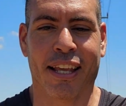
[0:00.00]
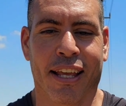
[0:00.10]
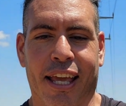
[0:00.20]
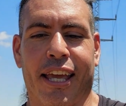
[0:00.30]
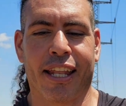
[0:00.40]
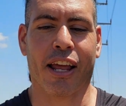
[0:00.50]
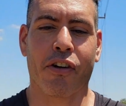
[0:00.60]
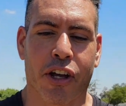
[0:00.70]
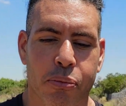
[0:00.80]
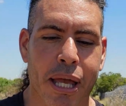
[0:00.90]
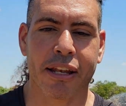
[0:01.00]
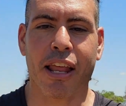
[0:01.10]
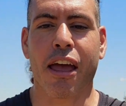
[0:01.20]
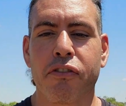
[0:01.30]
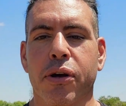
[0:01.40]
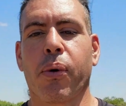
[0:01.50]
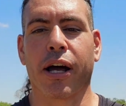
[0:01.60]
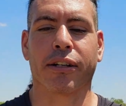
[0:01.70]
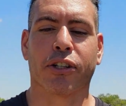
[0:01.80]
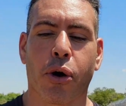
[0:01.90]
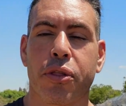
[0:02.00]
and I recommend everyone go